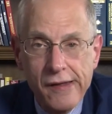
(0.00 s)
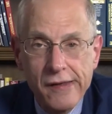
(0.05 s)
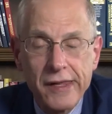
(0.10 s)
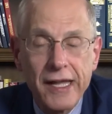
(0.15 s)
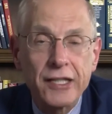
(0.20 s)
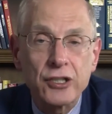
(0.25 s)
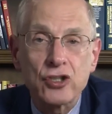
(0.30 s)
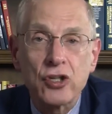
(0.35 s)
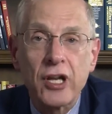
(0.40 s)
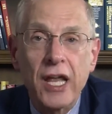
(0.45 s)

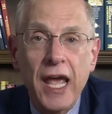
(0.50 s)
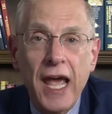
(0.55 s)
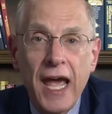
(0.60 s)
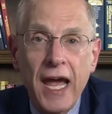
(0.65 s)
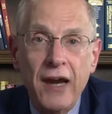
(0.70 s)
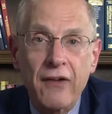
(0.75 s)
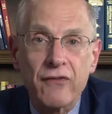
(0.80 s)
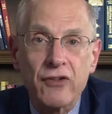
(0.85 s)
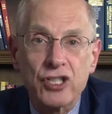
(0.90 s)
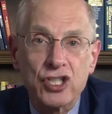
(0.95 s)
That's going to
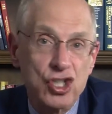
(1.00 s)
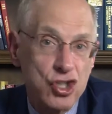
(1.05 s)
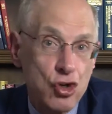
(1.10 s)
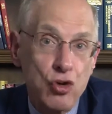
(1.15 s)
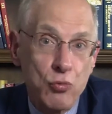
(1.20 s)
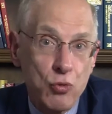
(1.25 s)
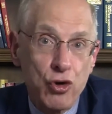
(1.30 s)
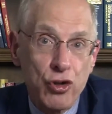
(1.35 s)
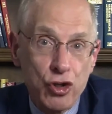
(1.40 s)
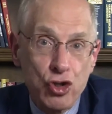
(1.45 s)
average a
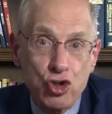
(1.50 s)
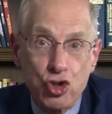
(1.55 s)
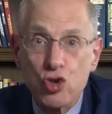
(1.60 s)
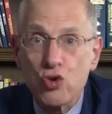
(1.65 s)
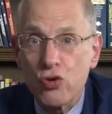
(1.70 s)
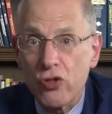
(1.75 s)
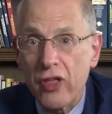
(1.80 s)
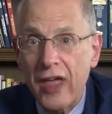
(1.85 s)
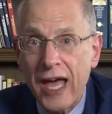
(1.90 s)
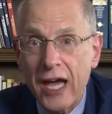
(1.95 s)
little more than
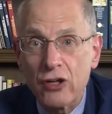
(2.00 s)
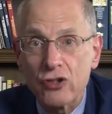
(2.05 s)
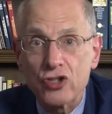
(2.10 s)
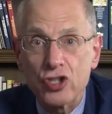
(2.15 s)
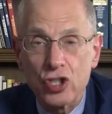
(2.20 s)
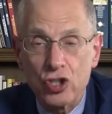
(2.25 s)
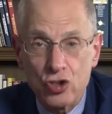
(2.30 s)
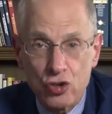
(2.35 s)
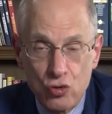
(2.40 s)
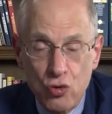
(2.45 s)
two
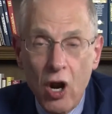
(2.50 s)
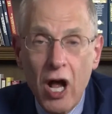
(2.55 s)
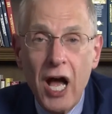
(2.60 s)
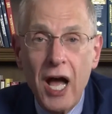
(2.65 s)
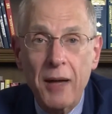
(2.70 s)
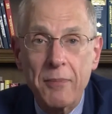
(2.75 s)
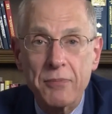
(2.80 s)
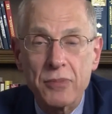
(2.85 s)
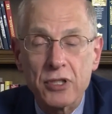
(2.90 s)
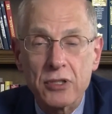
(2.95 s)
thousand
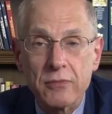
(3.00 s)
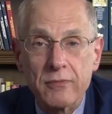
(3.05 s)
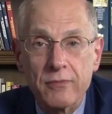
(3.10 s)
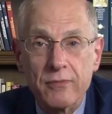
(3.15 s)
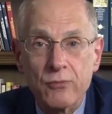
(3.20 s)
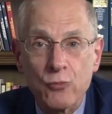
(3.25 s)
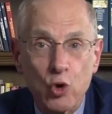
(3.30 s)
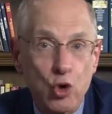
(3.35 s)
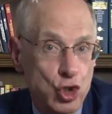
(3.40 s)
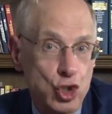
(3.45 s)
drops,
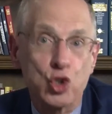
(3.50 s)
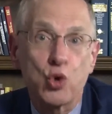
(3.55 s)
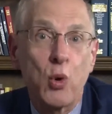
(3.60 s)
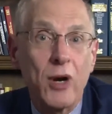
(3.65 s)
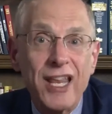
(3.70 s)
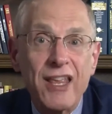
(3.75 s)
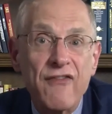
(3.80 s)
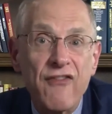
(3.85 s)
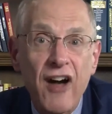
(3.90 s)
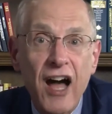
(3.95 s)
or
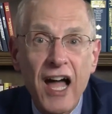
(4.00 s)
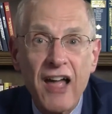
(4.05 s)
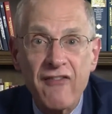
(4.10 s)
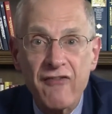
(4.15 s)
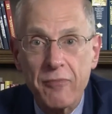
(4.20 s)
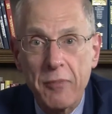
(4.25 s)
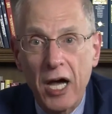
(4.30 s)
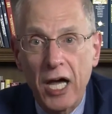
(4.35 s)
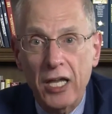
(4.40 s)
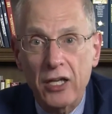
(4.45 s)

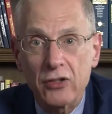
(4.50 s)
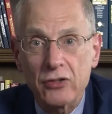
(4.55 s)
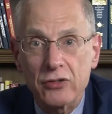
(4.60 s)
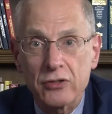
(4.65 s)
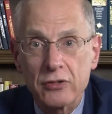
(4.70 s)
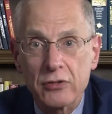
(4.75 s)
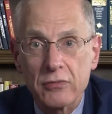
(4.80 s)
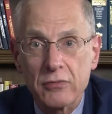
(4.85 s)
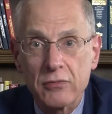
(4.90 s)
twenty-five bottles.